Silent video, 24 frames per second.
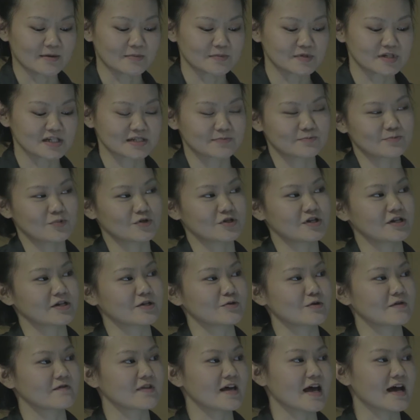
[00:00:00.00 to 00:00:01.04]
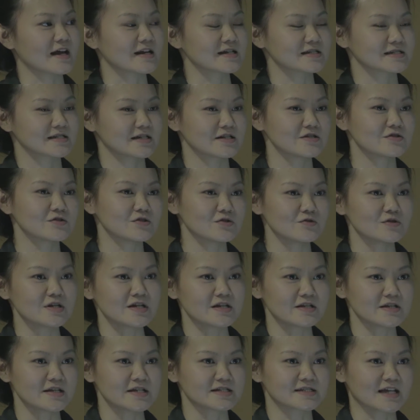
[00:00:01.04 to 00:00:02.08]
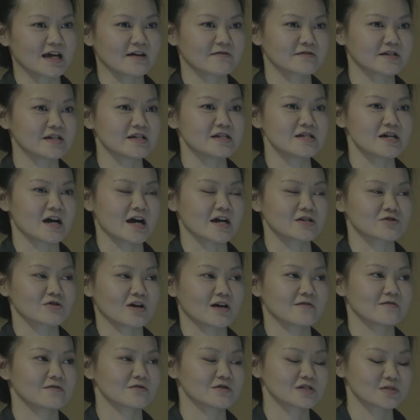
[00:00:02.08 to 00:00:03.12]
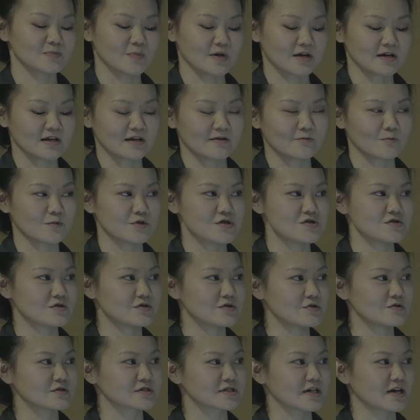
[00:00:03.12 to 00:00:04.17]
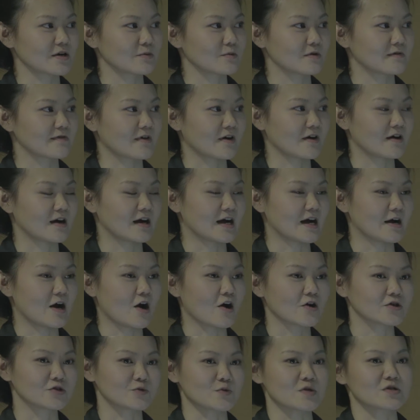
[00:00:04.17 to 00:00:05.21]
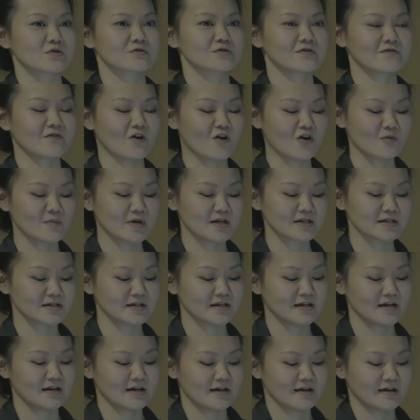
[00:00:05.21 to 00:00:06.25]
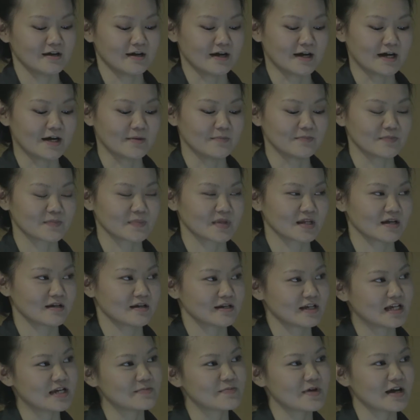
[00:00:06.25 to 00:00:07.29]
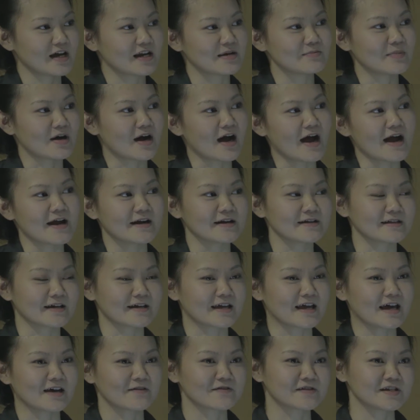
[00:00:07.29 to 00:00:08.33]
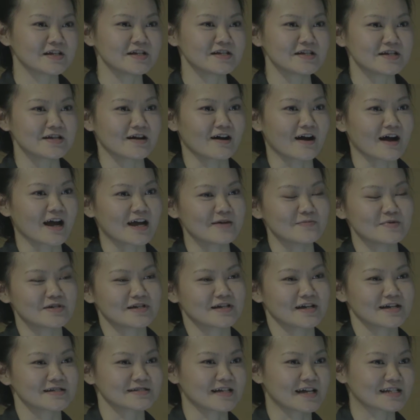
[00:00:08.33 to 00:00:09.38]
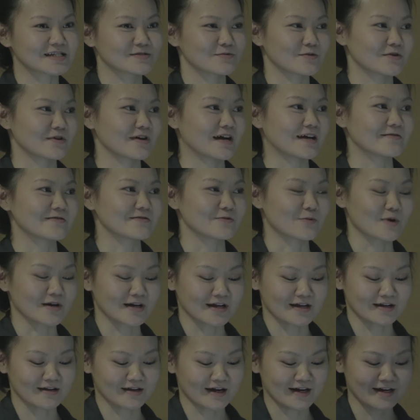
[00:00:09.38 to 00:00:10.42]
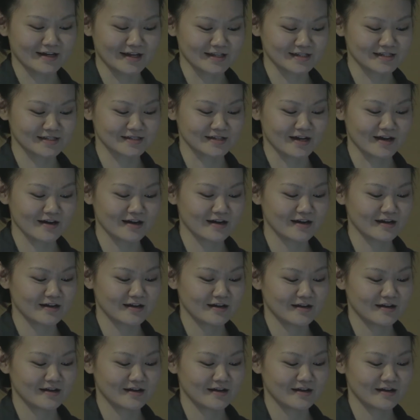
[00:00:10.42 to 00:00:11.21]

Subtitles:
just particularly with the Edison, you do need these FTDI drivers. But when you do start with Arduino development, keep that in mind, like FTDI, because that's where everyone kind of gets stuck.